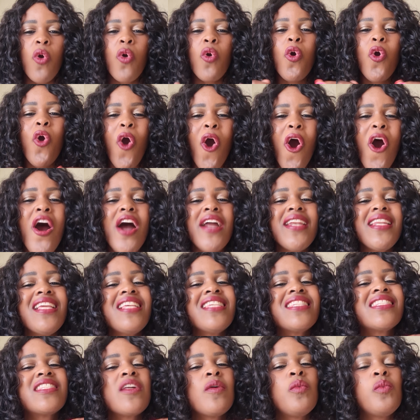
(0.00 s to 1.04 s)
God
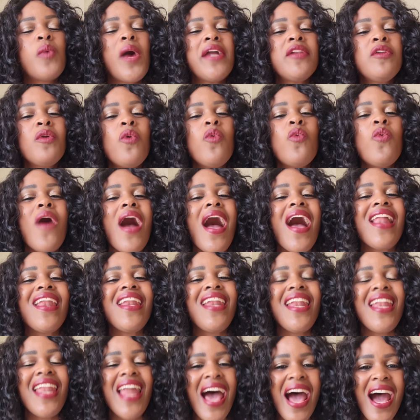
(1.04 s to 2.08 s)
is the one who
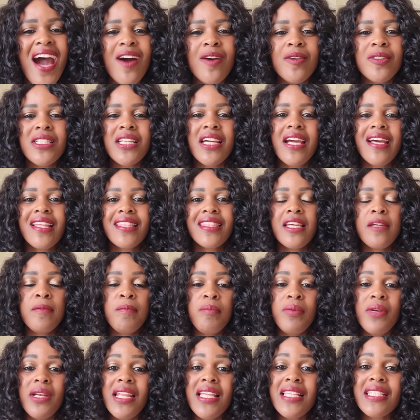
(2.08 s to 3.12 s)
allowed that
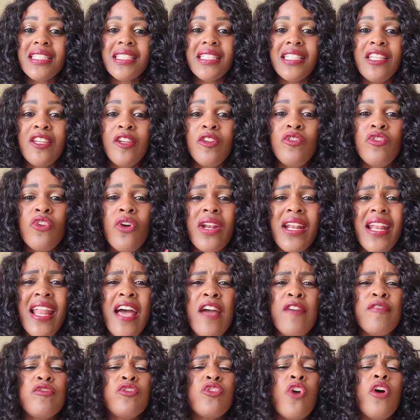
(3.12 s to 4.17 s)
blessing in your
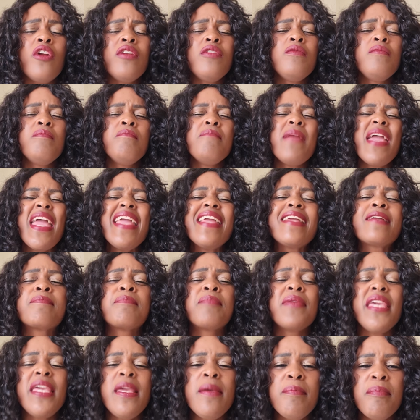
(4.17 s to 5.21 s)
life. Don't make
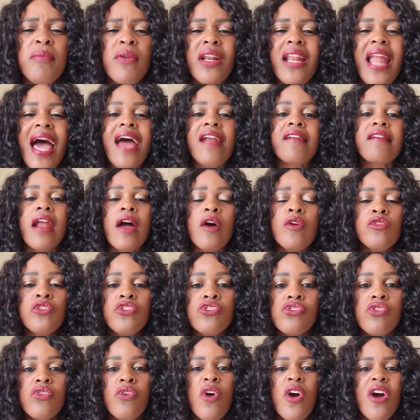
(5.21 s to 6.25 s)
people around
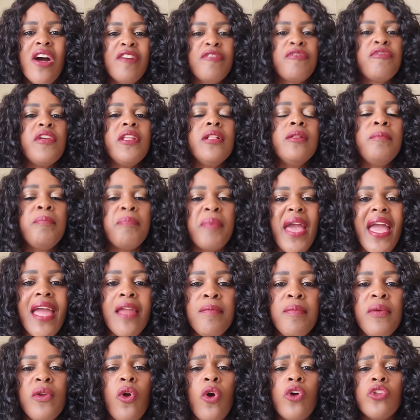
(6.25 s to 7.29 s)
you feel
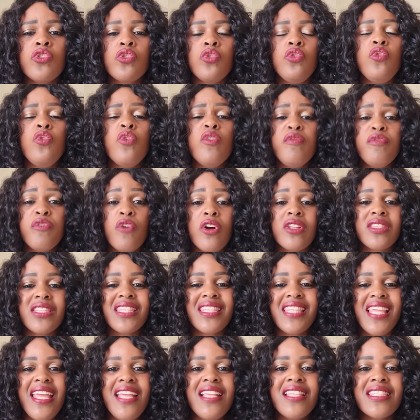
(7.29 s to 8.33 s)
bad because you've got
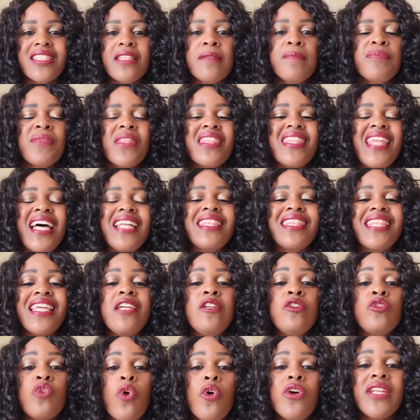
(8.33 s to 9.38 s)
things that they
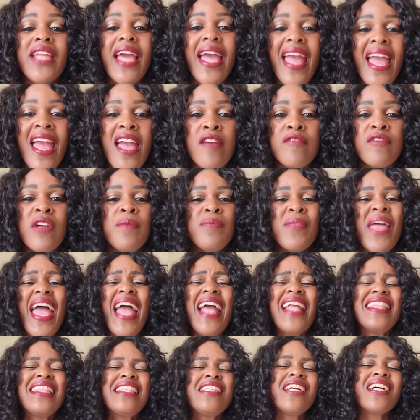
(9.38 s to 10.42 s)
don't have.
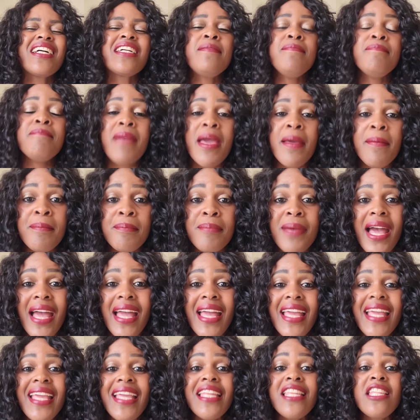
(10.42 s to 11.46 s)
Remember,
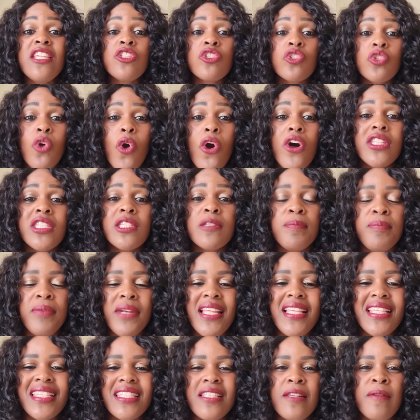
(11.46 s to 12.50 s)
it is God's
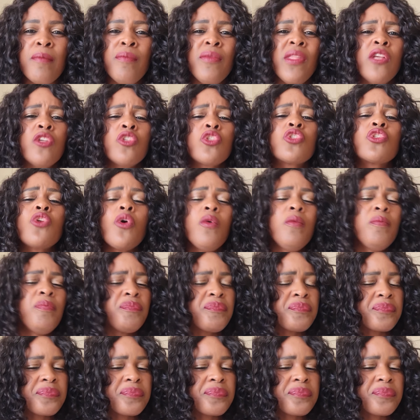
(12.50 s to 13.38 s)
blessing. So